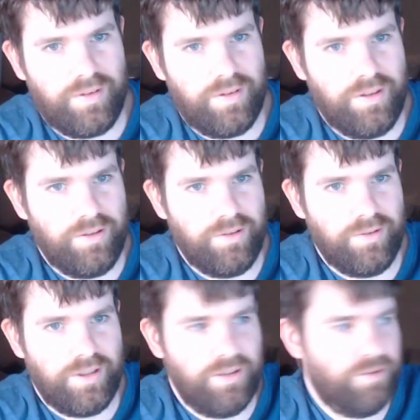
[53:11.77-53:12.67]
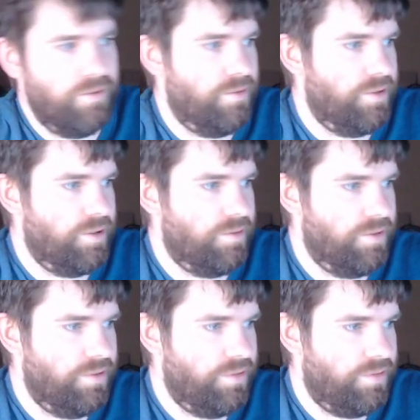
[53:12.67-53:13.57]
I don't know, hello
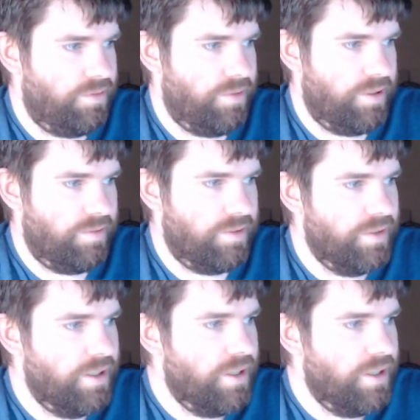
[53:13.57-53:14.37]
equals whatever.